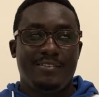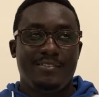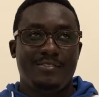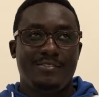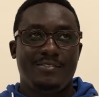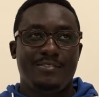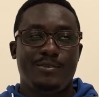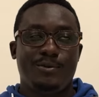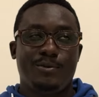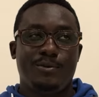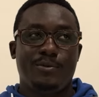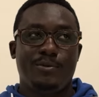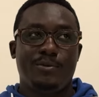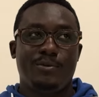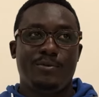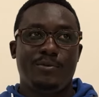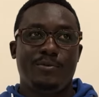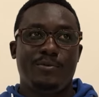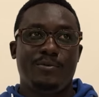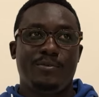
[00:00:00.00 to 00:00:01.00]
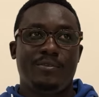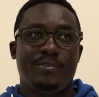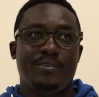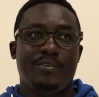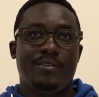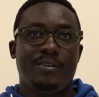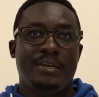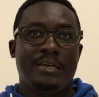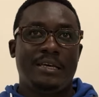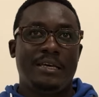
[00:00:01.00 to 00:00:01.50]
So
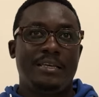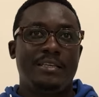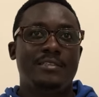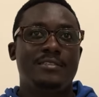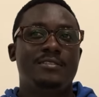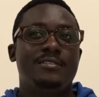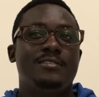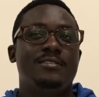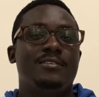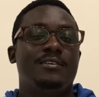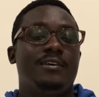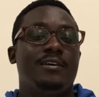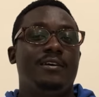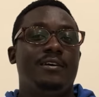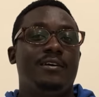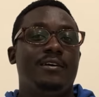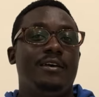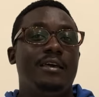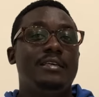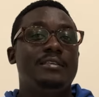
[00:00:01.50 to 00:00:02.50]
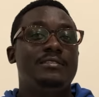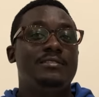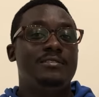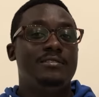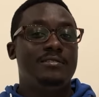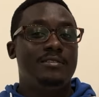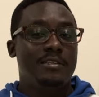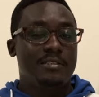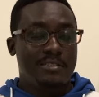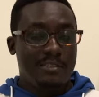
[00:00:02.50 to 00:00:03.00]
is
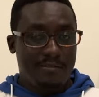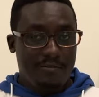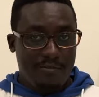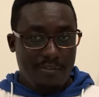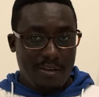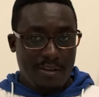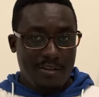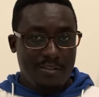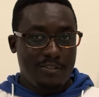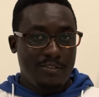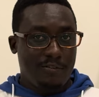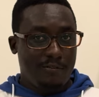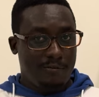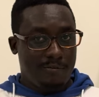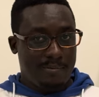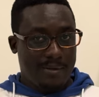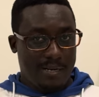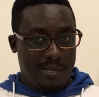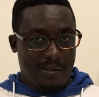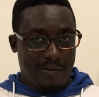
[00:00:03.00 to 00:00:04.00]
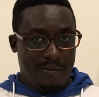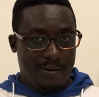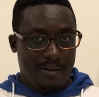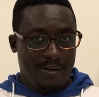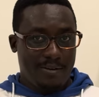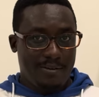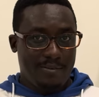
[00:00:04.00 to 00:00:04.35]
the severity of malaria.